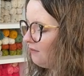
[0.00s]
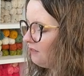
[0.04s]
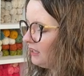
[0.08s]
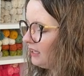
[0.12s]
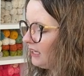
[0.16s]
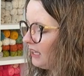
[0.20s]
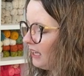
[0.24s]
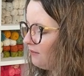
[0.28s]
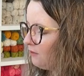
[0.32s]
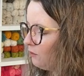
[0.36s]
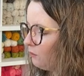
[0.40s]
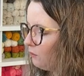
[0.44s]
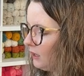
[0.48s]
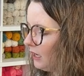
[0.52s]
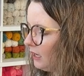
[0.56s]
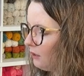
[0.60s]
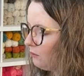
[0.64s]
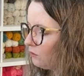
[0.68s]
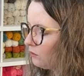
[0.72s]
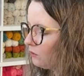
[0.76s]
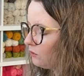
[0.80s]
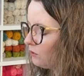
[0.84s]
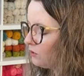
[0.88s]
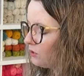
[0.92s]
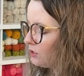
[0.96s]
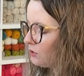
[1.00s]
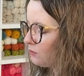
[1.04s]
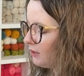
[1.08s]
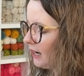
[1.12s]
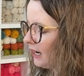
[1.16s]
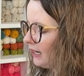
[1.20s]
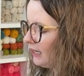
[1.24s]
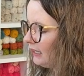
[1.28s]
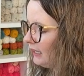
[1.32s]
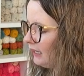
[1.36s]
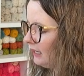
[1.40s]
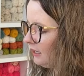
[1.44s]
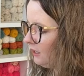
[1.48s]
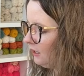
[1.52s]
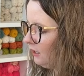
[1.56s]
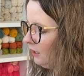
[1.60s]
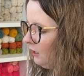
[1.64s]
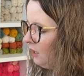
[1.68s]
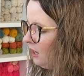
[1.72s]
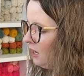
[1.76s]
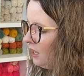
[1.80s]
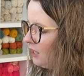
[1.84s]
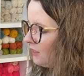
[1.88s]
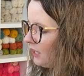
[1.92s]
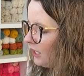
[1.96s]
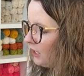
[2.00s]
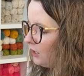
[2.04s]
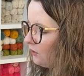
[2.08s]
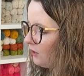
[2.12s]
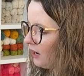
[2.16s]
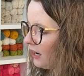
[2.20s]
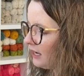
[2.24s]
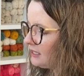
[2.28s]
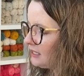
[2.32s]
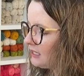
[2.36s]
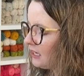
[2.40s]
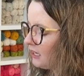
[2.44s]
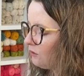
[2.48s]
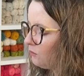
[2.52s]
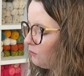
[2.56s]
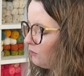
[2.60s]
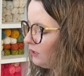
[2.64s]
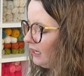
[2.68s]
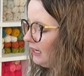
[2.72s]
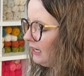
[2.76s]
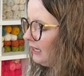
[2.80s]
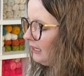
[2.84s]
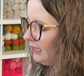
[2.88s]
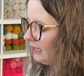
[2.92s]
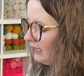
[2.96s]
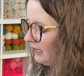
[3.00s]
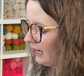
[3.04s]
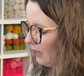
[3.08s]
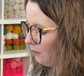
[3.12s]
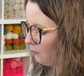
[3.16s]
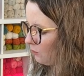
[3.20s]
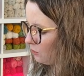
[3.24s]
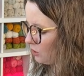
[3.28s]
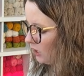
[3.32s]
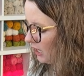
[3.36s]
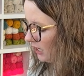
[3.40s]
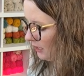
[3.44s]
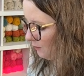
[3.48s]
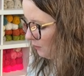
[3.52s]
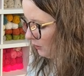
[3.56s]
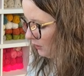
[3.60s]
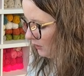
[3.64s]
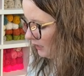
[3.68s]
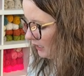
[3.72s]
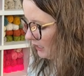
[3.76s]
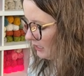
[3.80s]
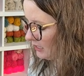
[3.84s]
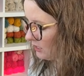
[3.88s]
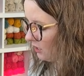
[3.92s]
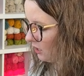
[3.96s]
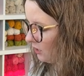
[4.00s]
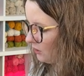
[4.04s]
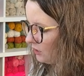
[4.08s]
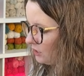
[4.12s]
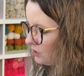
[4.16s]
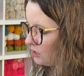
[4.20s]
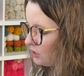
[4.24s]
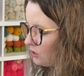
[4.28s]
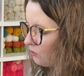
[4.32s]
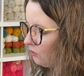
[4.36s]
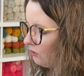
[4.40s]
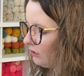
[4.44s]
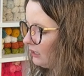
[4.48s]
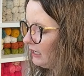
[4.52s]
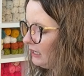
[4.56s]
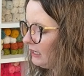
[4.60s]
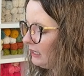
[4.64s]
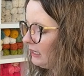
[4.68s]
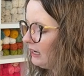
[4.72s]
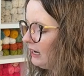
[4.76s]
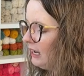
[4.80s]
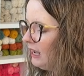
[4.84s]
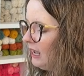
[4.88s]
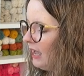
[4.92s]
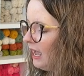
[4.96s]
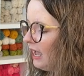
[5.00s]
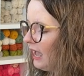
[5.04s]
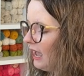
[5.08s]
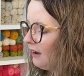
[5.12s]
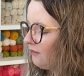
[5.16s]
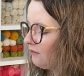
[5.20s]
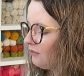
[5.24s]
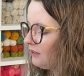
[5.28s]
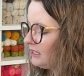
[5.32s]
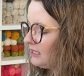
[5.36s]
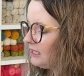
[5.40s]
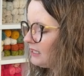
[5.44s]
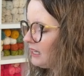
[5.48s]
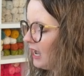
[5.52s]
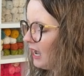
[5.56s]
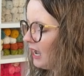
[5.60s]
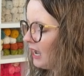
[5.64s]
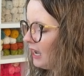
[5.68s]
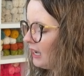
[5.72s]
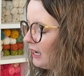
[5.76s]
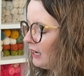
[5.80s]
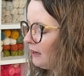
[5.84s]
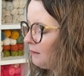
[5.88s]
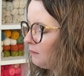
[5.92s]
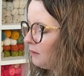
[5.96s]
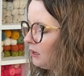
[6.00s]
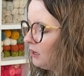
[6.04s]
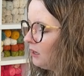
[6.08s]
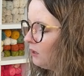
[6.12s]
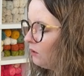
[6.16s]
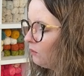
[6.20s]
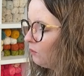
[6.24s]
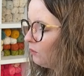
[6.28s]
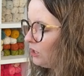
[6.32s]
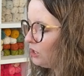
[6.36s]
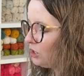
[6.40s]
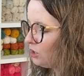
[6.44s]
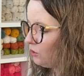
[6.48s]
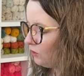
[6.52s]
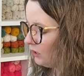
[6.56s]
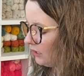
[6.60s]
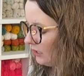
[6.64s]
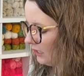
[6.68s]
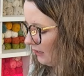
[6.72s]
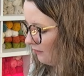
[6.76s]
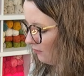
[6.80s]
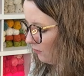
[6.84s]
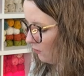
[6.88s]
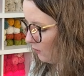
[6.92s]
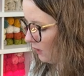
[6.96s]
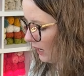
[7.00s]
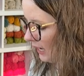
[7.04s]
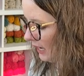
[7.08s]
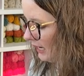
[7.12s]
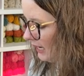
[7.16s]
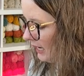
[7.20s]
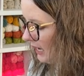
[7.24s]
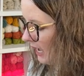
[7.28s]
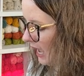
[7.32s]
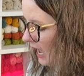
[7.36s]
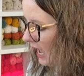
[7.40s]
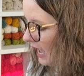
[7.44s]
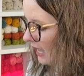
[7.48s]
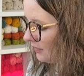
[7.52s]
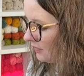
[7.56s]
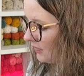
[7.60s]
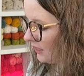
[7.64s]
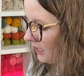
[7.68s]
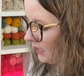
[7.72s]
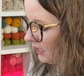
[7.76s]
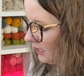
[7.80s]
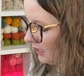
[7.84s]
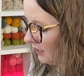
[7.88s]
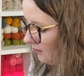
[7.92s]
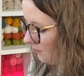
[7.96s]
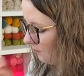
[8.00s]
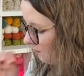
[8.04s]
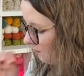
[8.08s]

the giveaway rules right here that you guys can read, and I will try to put these on the screen every time we do a giveaway. The